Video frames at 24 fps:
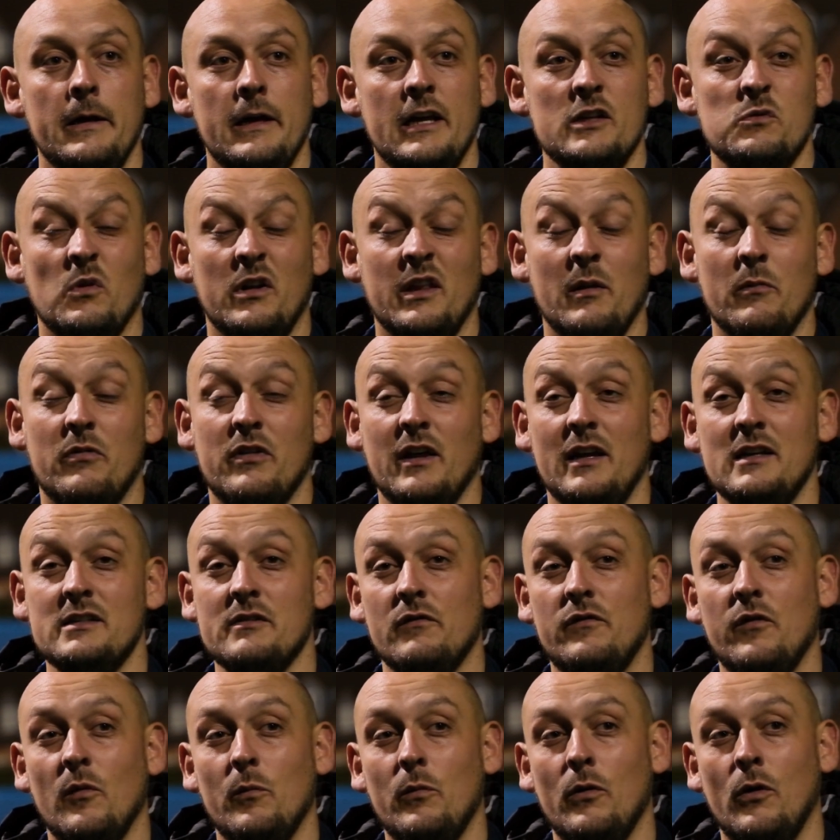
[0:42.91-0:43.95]
it's one of them things
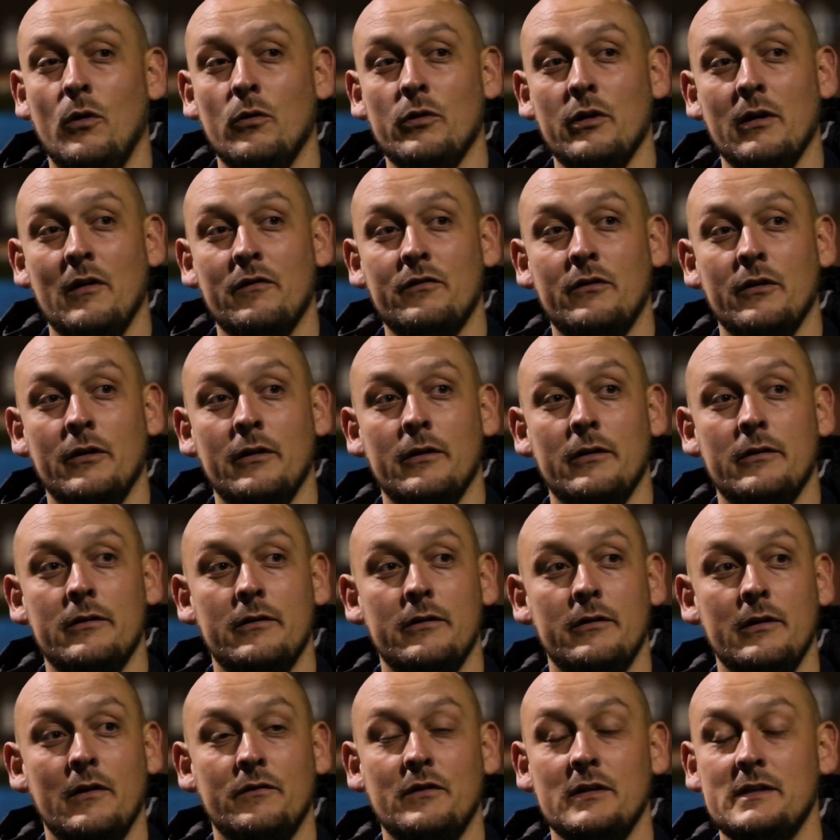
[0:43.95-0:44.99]
in football. You have to
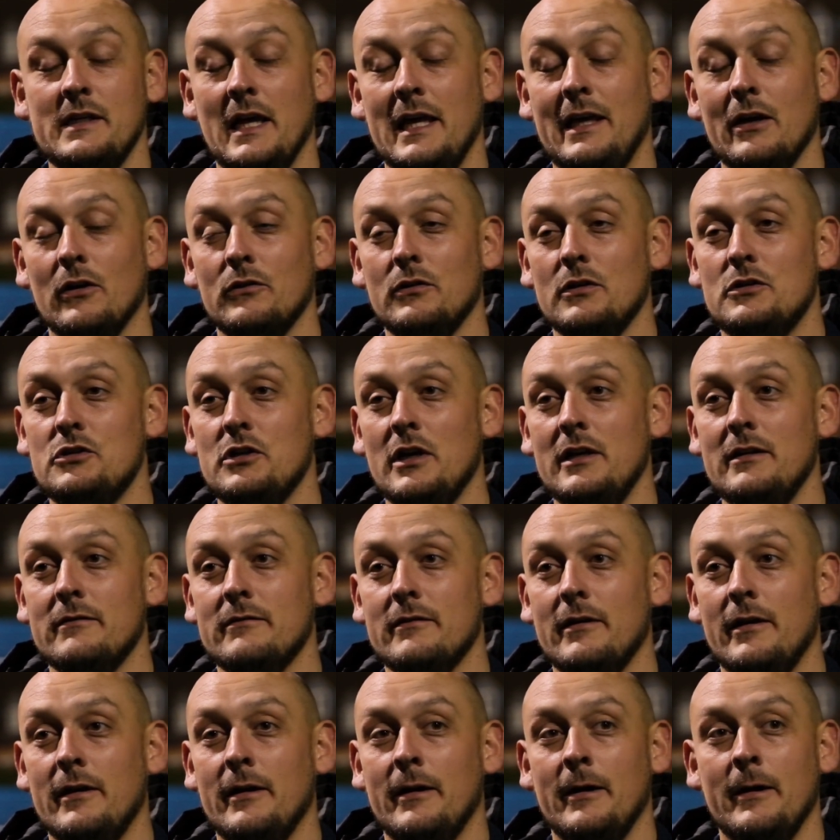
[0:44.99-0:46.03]
take it on the chin.
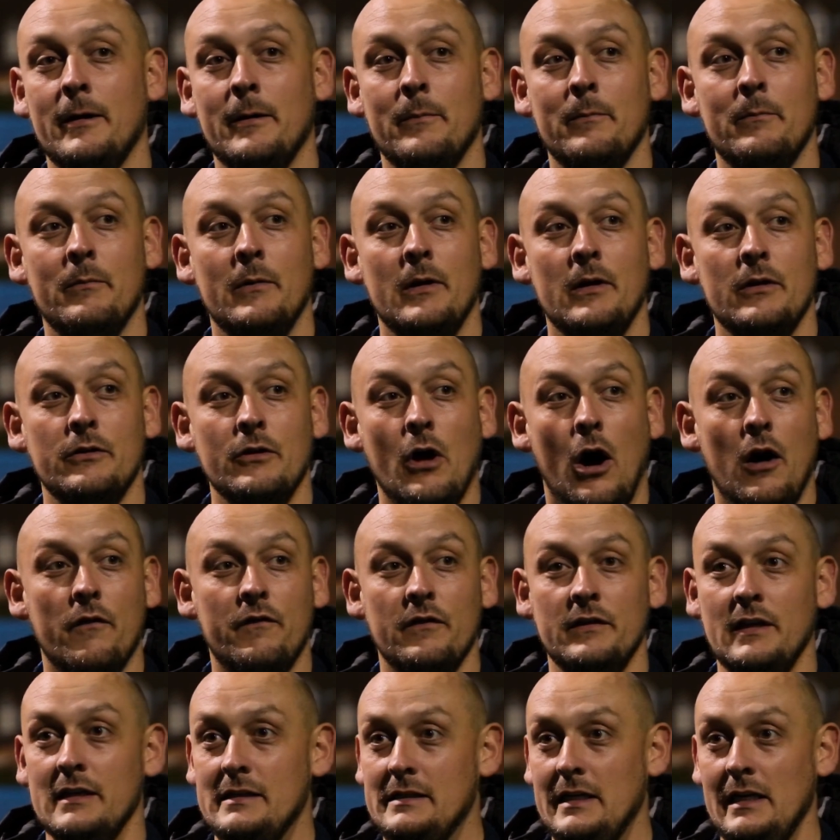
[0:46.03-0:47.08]
Not
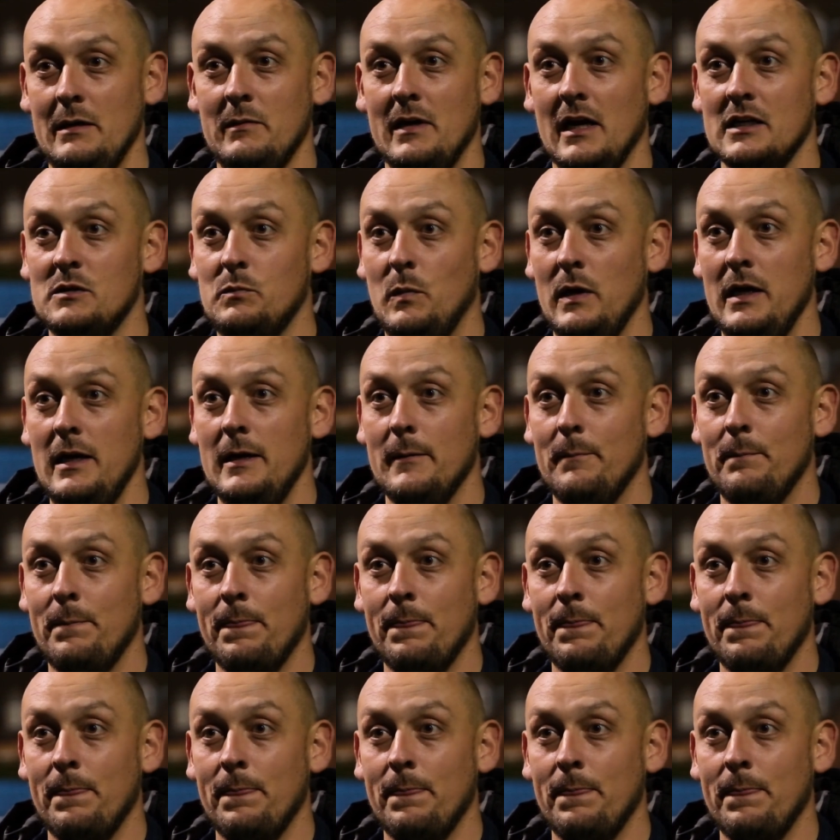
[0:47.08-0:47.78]
often this team gets beat.